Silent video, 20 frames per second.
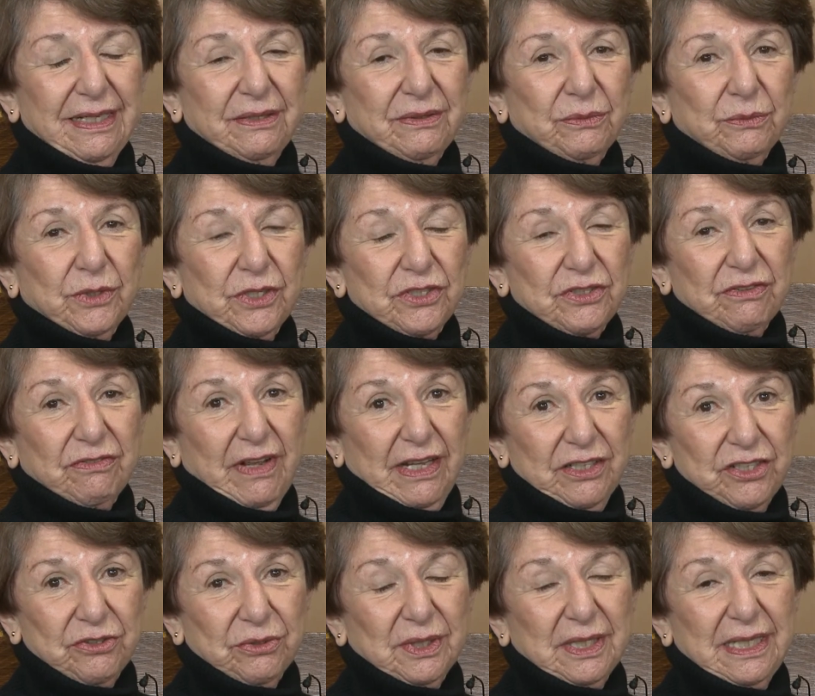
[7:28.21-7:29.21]
which
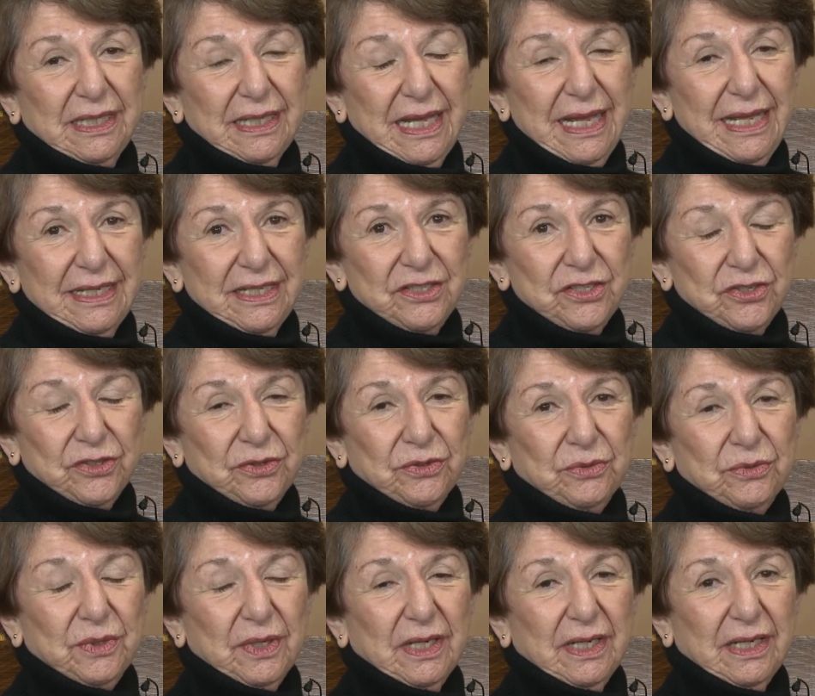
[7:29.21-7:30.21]
eventually led
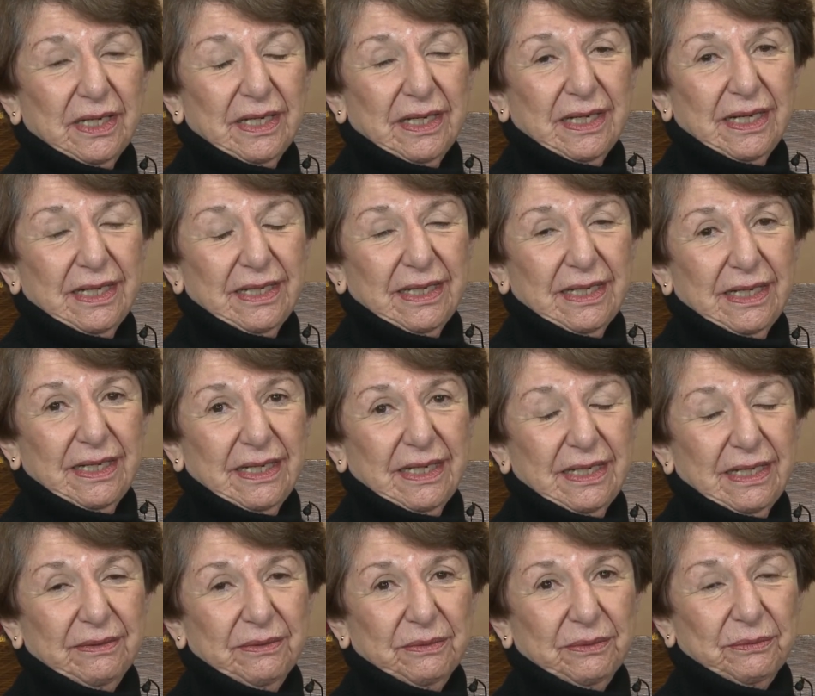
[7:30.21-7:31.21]
to,
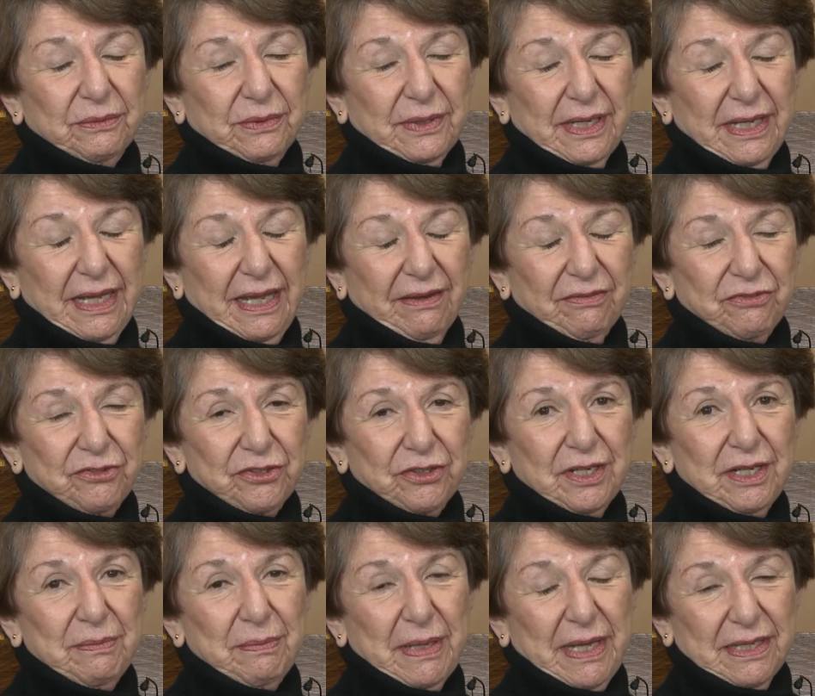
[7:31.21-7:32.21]
after
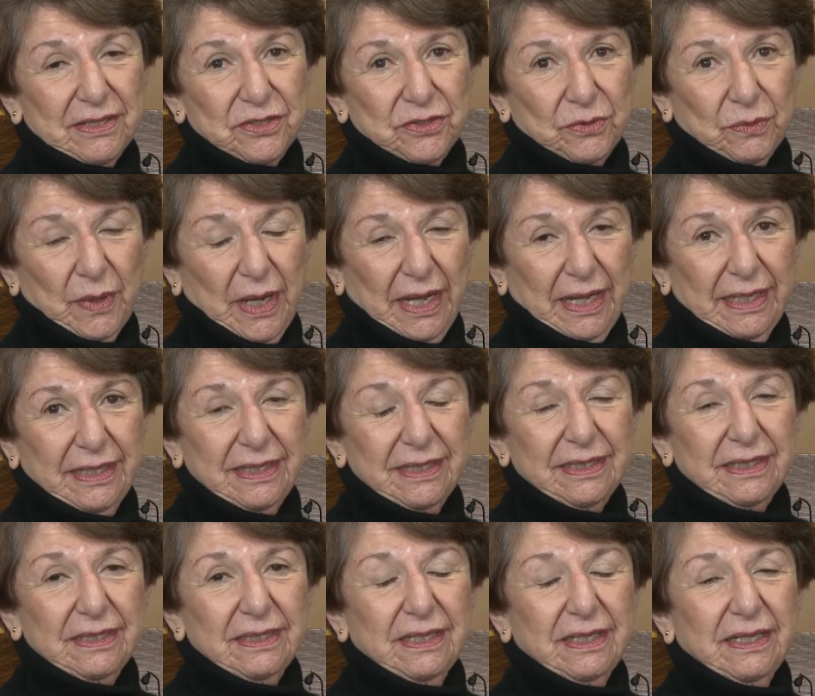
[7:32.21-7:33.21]
he passed away,
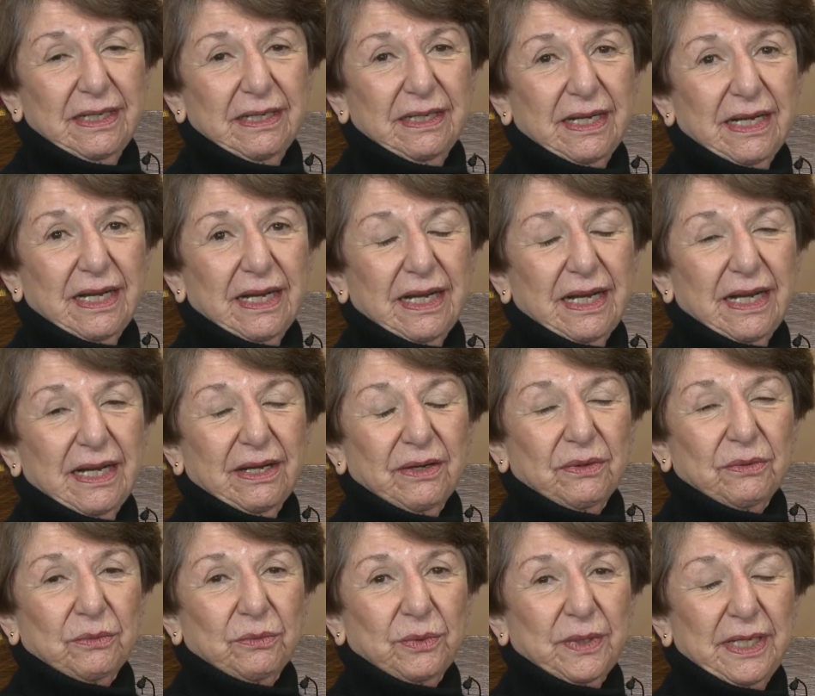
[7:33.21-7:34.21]

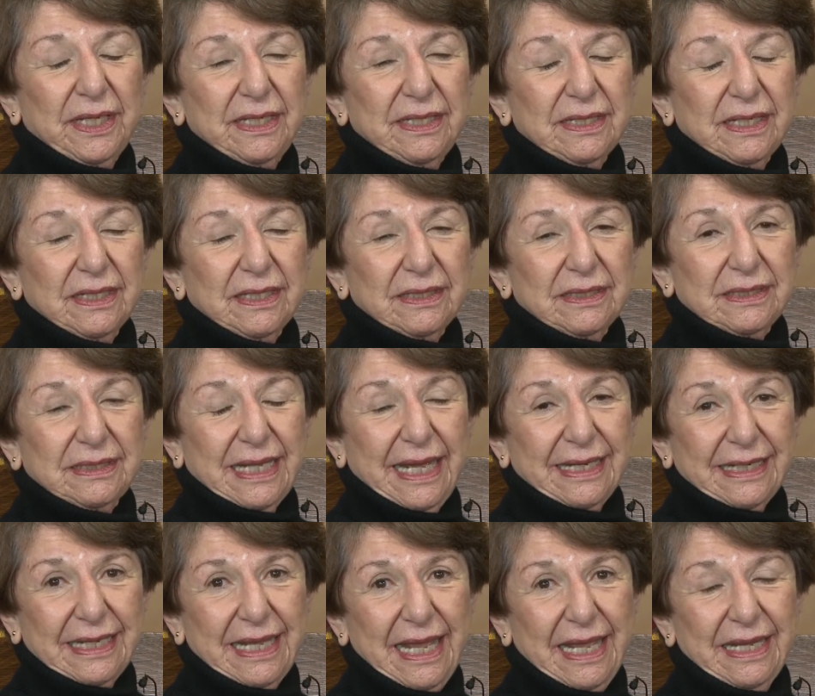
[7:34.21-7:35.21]
we
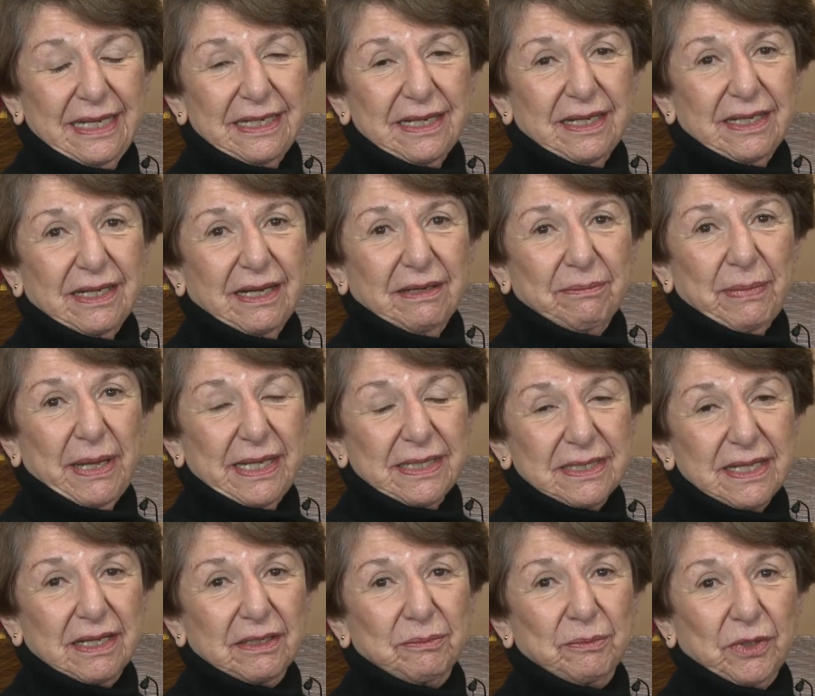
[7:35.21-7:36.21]
dedicate a
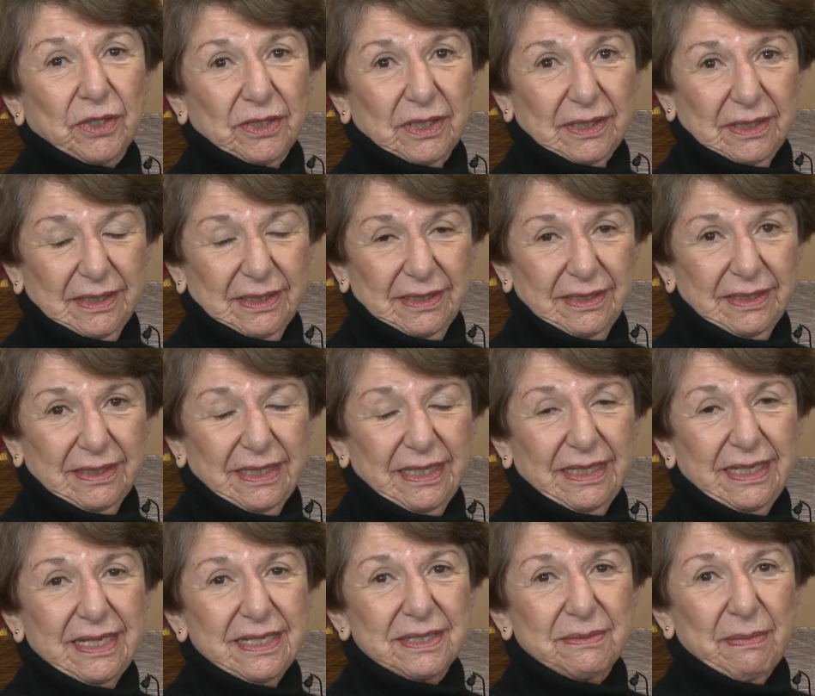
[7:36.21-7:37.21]
Pesach bulletin
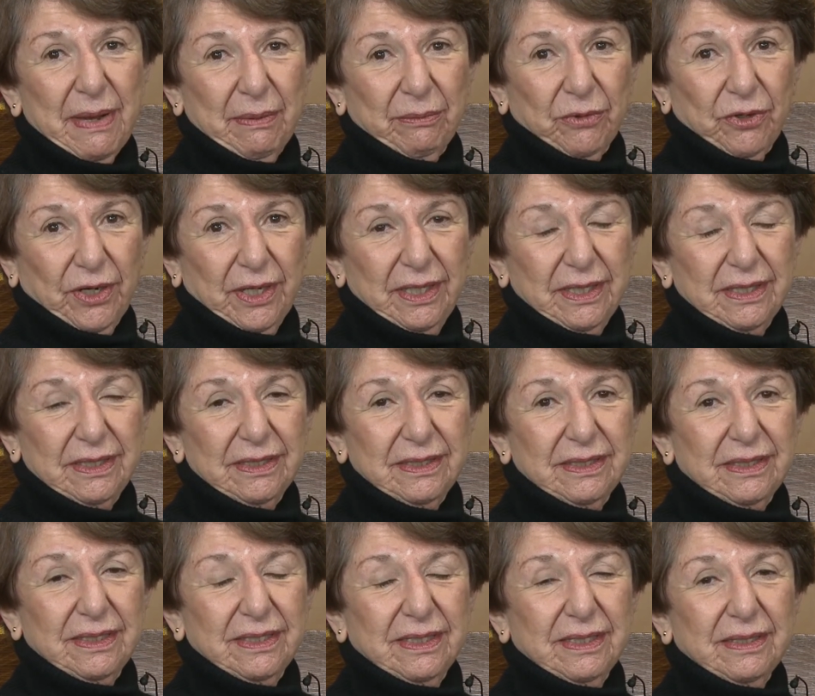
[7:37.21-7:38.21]
in his memory
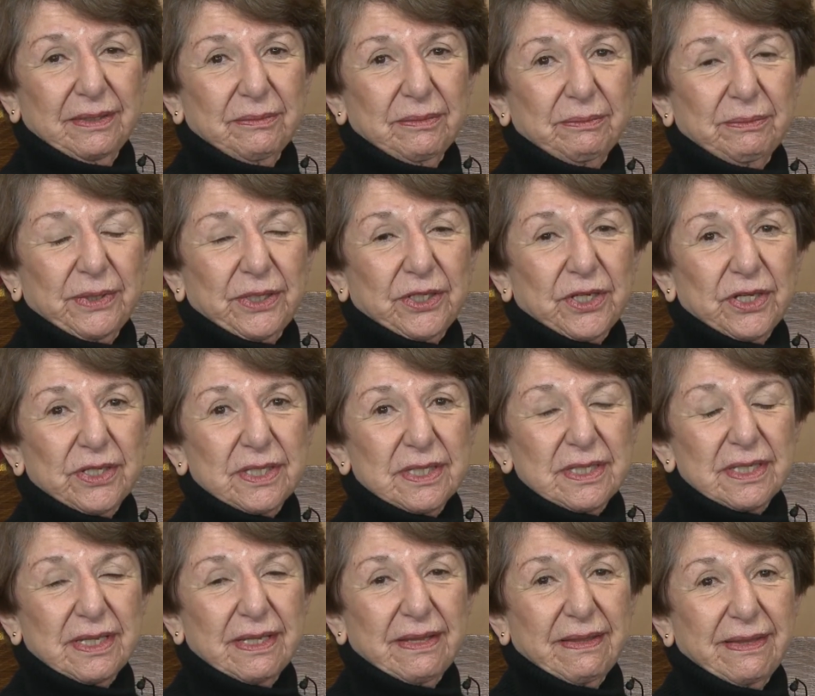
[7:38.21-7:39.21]

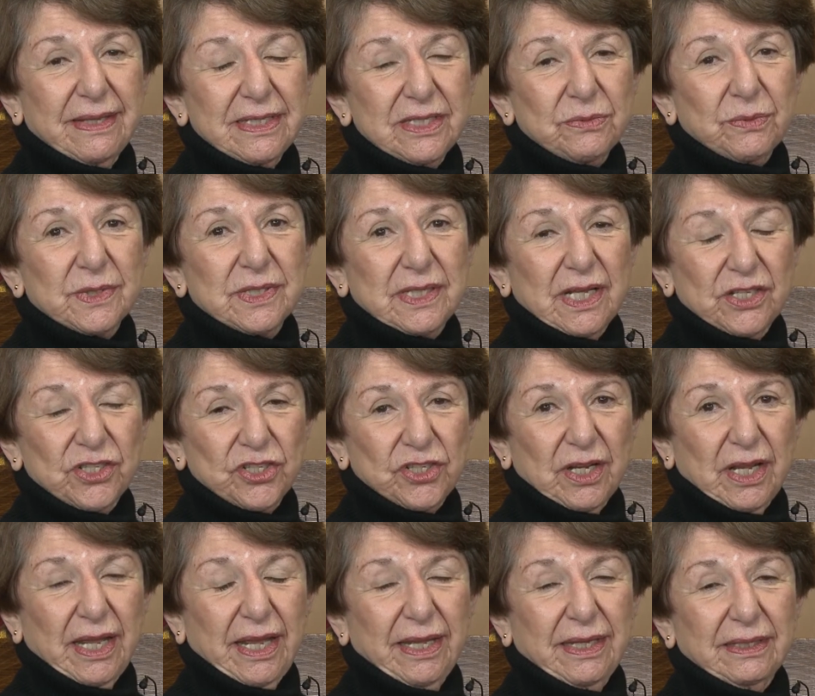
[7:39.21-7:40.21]
because this was such
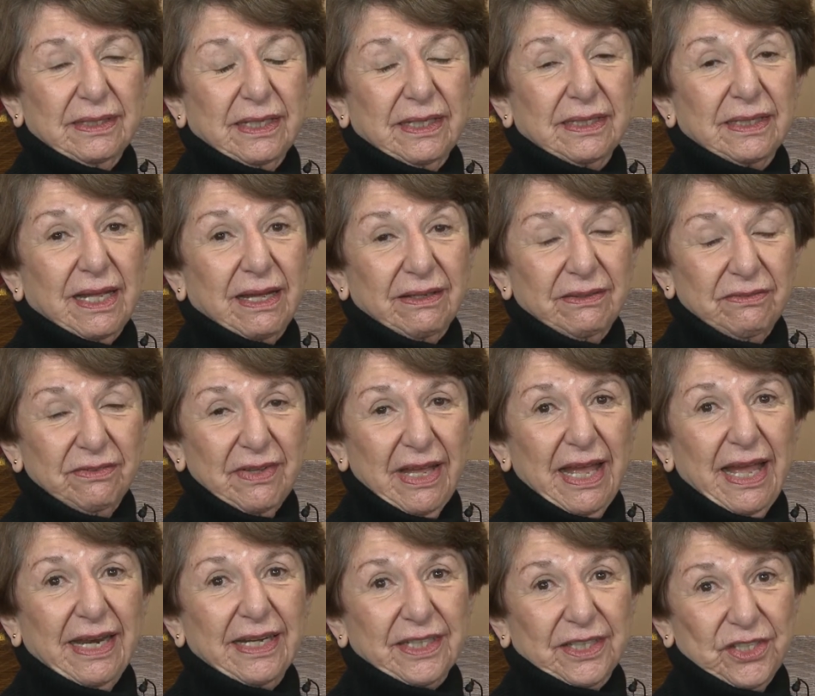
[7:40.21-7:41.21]
a, love
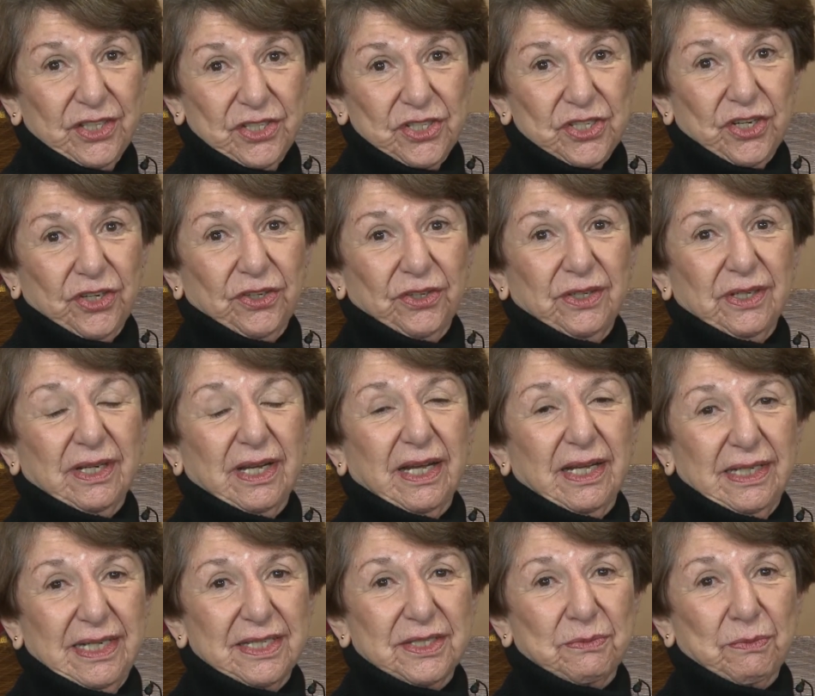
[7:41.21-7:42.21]
and a concern
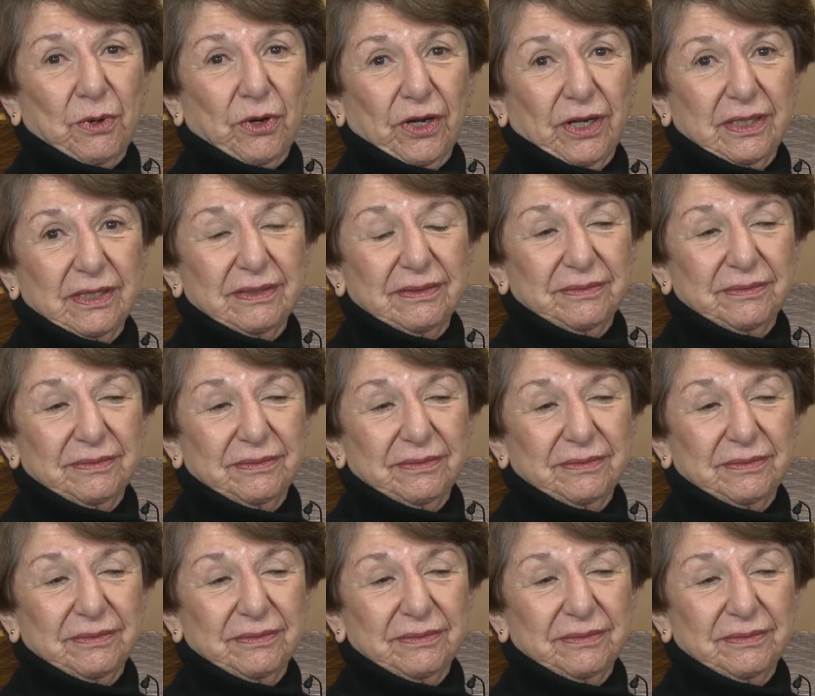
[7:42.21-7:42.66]
on his part.